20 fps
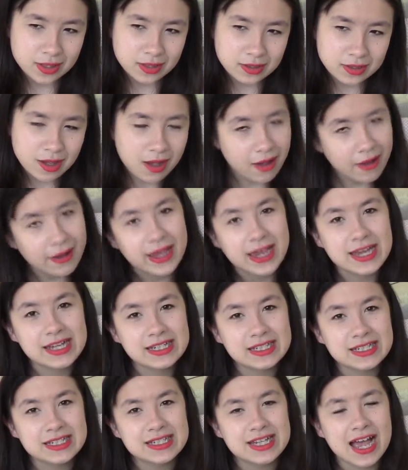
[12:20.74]

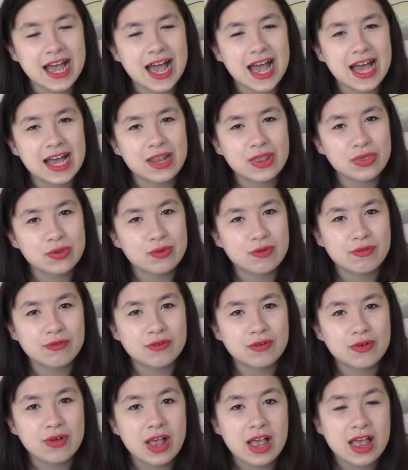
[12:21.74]
kind and
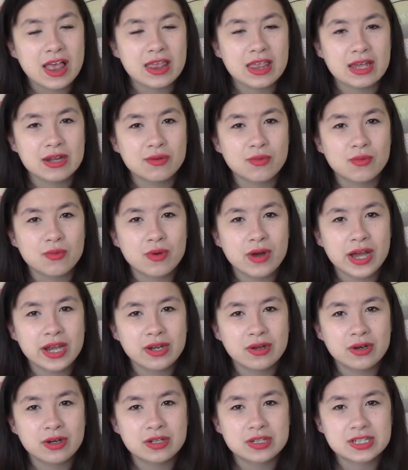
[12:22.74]
thoughtful, then why
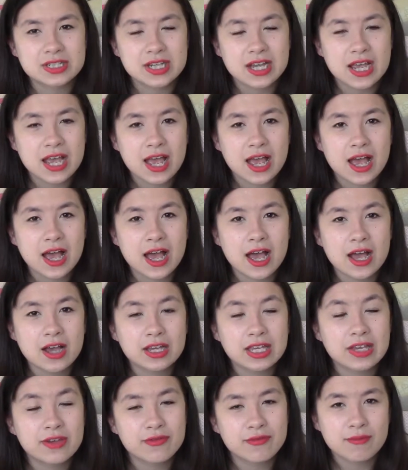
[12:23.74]
not
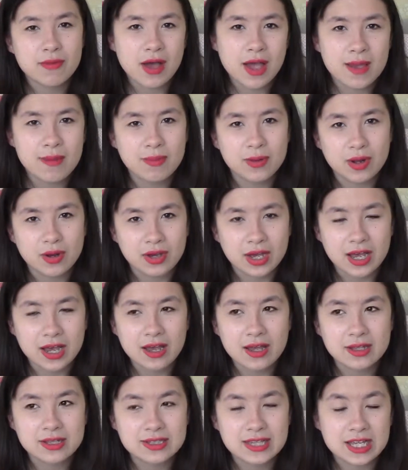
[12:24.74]
give my
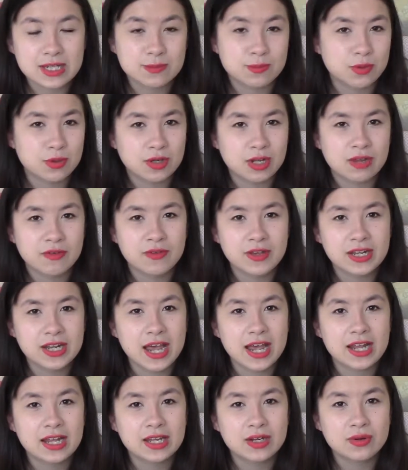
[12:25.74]
blogger / blog Lovin
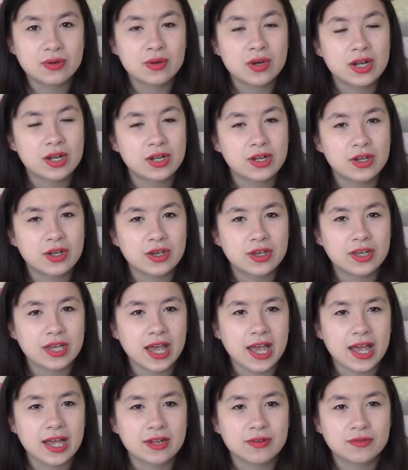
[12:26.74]
a little look
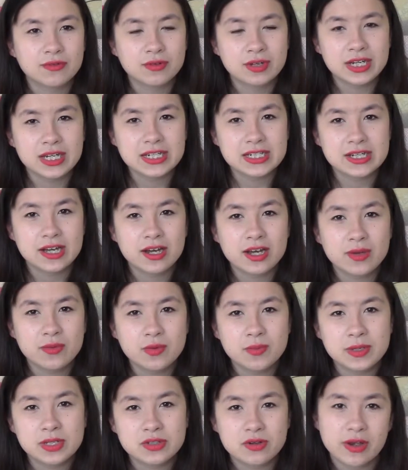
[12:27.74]
and read. I will
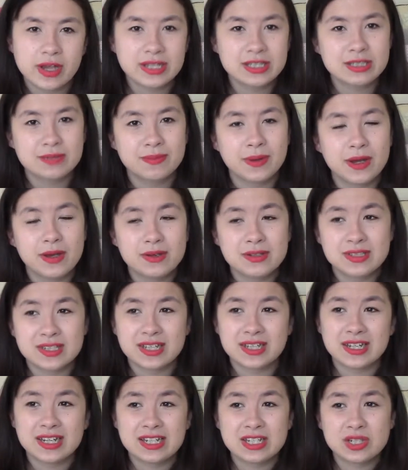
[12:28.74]
be trying to post
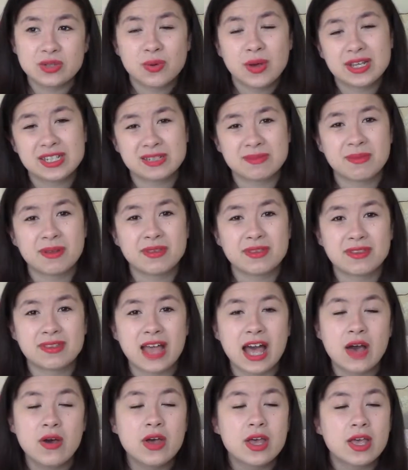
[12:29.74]
at least twice a month
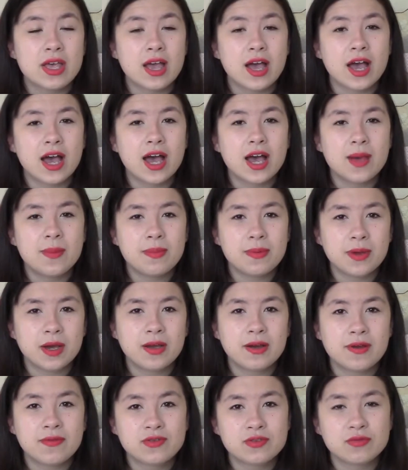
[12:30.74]
now. I
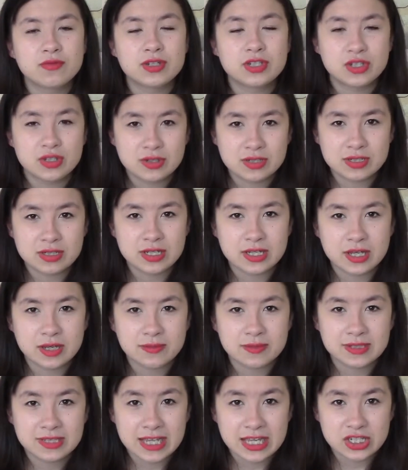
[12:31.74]
have to reduce the
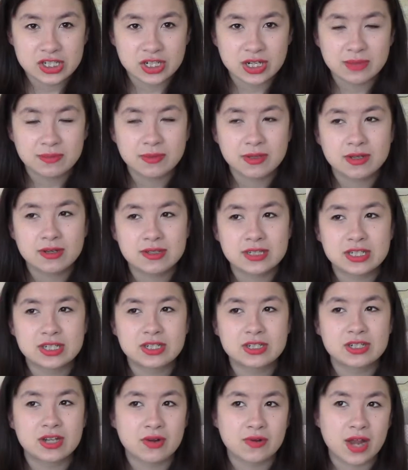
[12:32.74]
scheduling because I
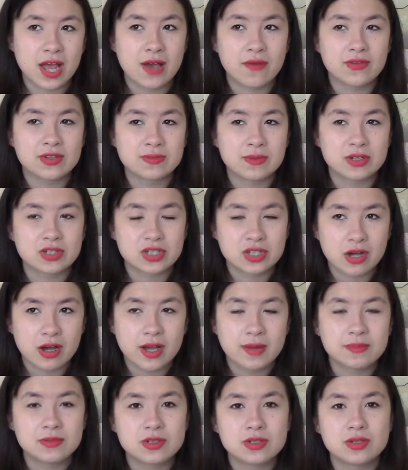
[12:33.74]
just don't have as much
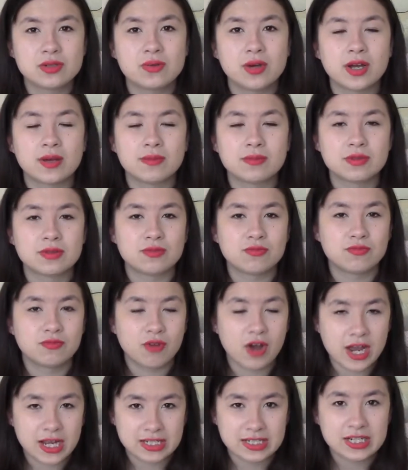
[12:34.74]
time to
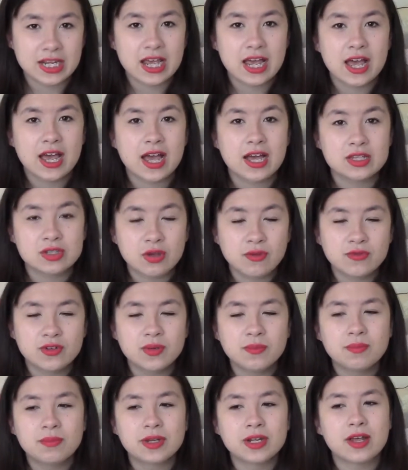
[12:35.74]
write as
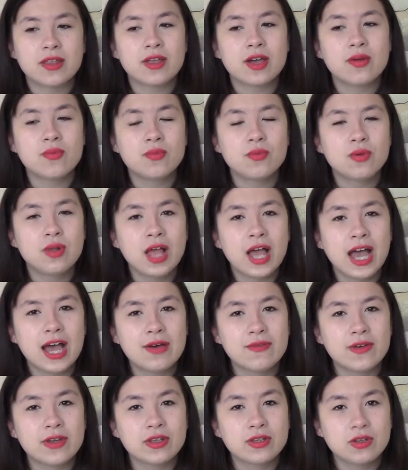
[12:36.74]
often, but I will
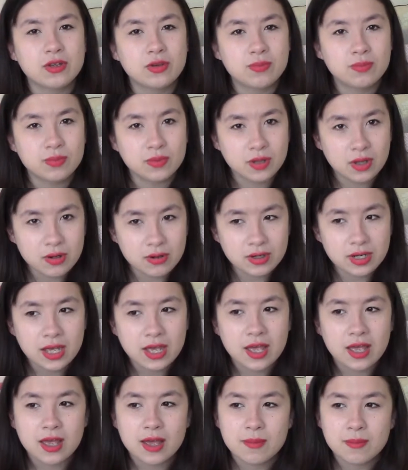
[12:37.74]
have a new blog
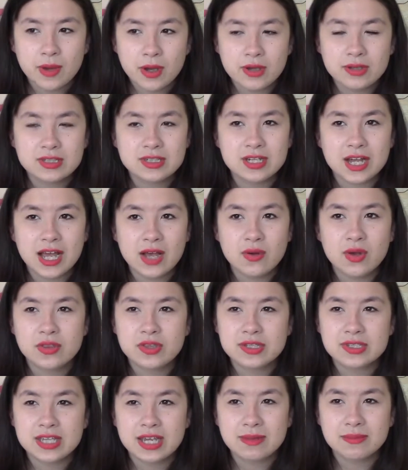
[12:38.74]
post out at
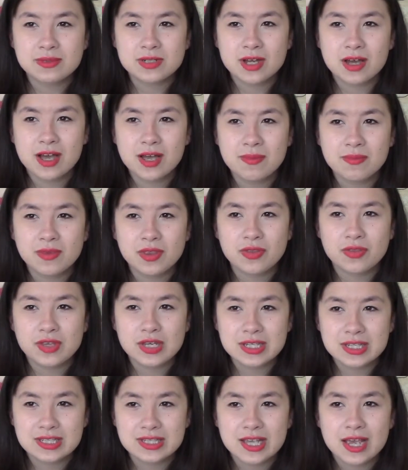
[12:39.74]
the same time that
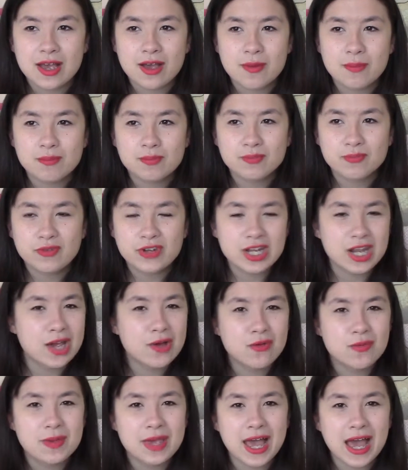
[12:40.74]
this video
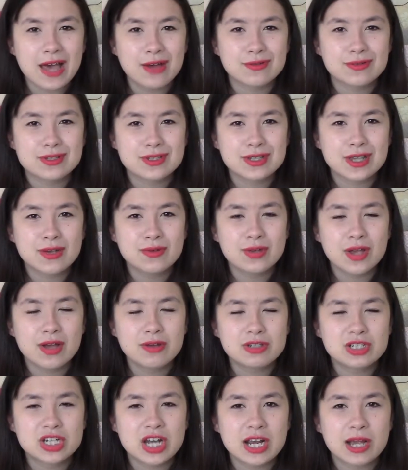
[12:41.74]
will be out, so go
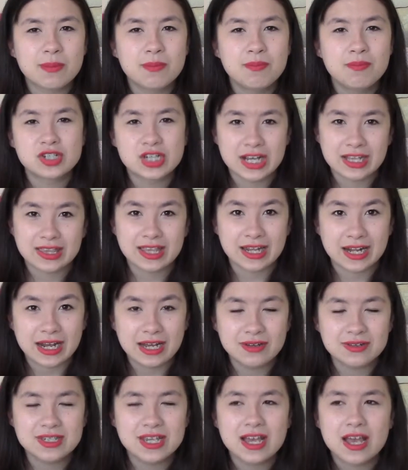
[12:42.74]
check that
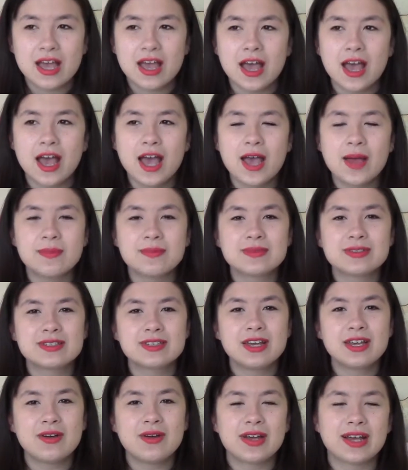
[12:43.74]
out.
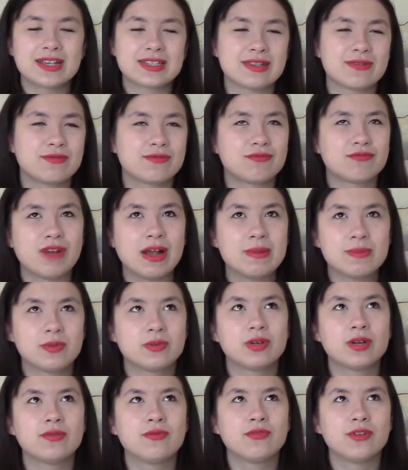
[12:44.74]
So I guess I've
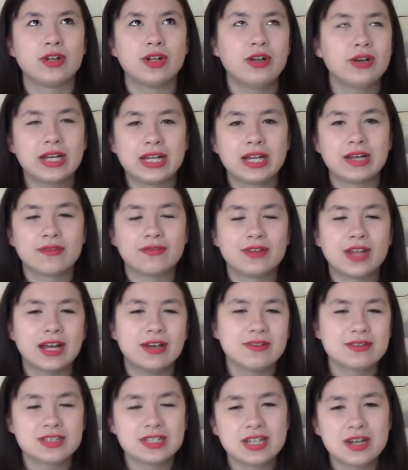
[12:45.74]
rambled on for long enough
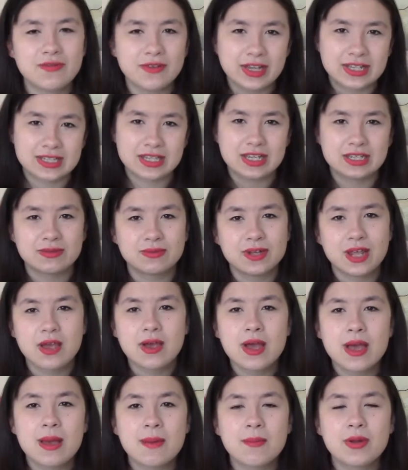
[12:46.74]
now, so don't forget to like this video,
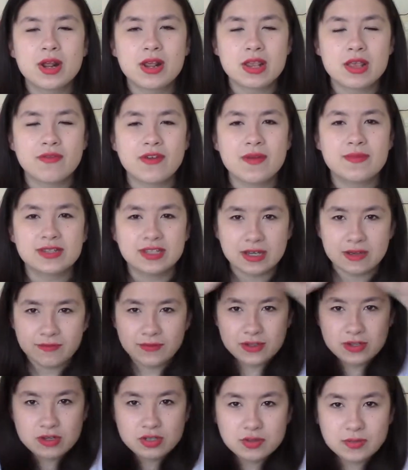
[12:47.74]
put it in your favourites, and if
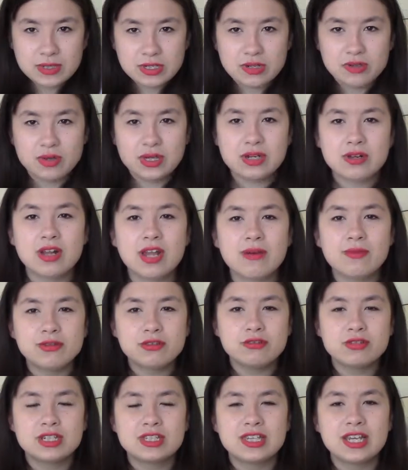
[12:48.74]
you're new to my channel and you like what
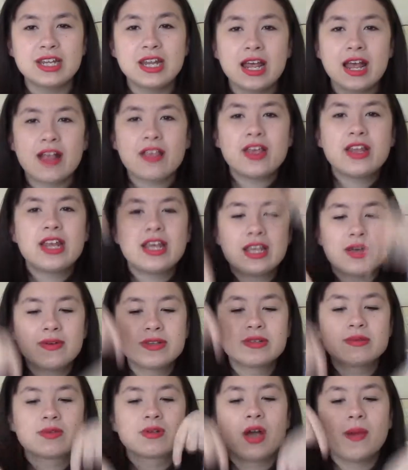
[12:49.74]
you've just seen, then hit that red
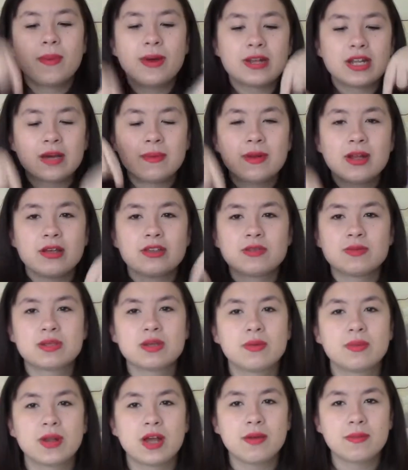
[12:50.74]
subscribe button down below to be
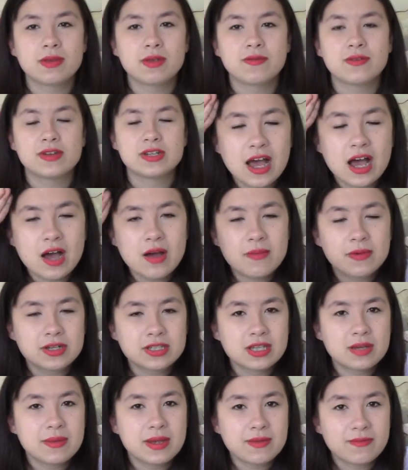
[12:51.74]
told when I make videos,
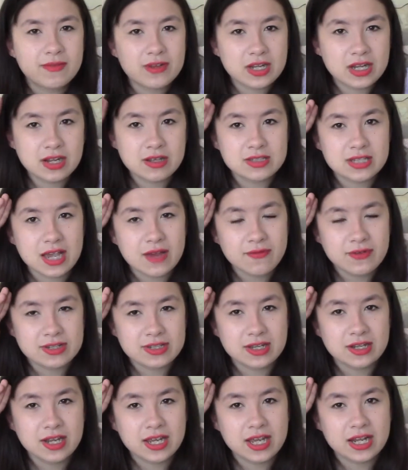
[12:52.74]
because I make videos every
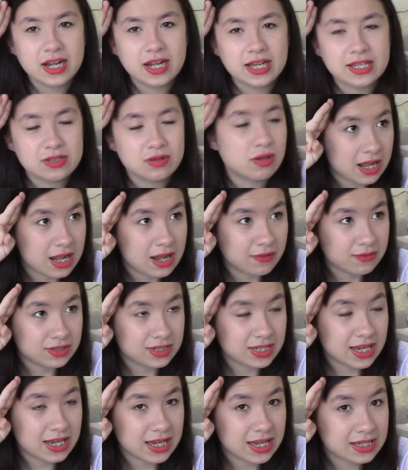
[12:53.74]
Sunday, and I guess all I've left to
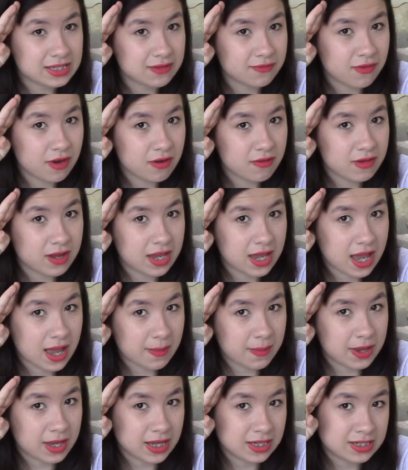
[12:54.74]
say is a very
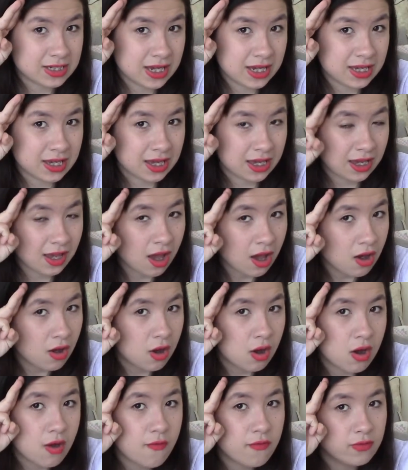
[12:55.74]
happy techie
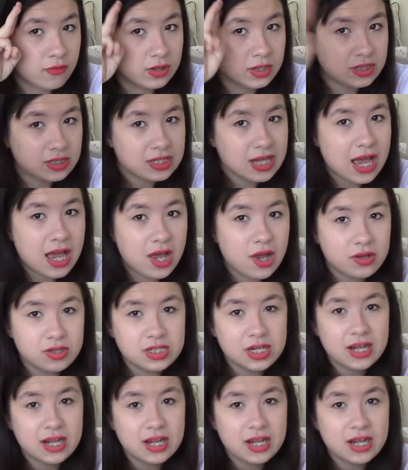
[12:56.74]
over and out.